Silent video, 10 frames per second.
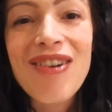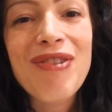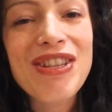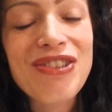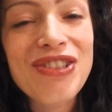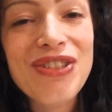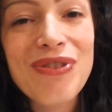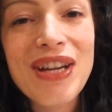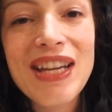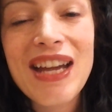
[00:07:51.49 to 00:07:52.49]
when you're
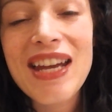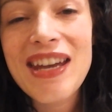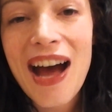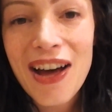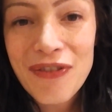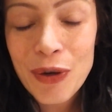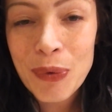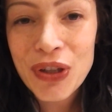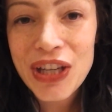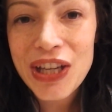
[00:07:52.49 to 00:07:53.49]
doing
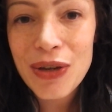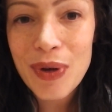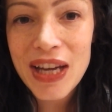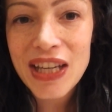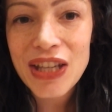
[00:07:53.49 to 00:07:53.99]
nonverbal cueing.